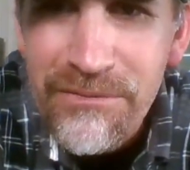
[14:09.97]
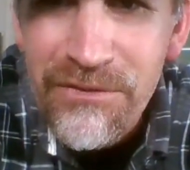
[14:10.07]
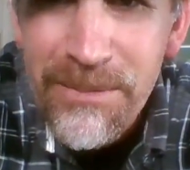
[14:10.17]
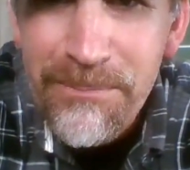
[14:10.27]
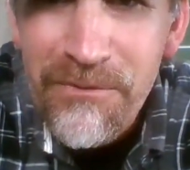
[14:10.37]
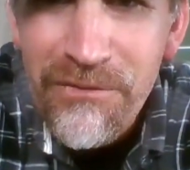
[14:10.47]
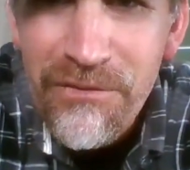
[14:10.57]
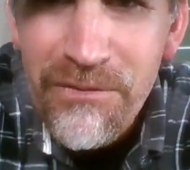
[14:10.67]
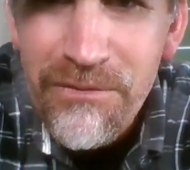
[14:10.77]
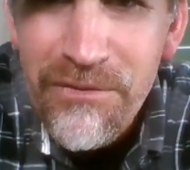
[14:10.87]
Flip,
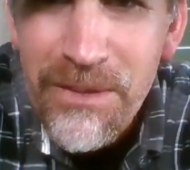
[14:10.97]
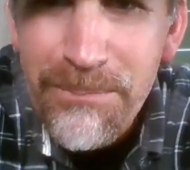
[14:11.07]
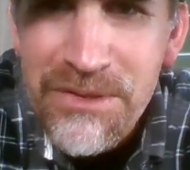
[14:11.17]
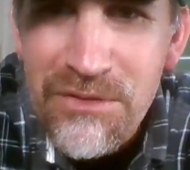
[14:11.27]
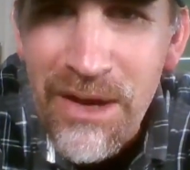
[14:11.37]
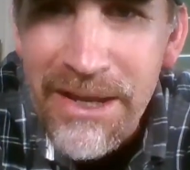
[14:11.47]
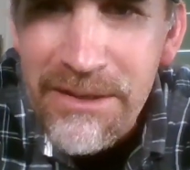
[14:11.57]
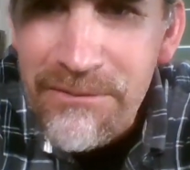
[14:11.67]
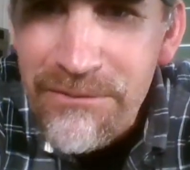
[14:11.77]
flip is right.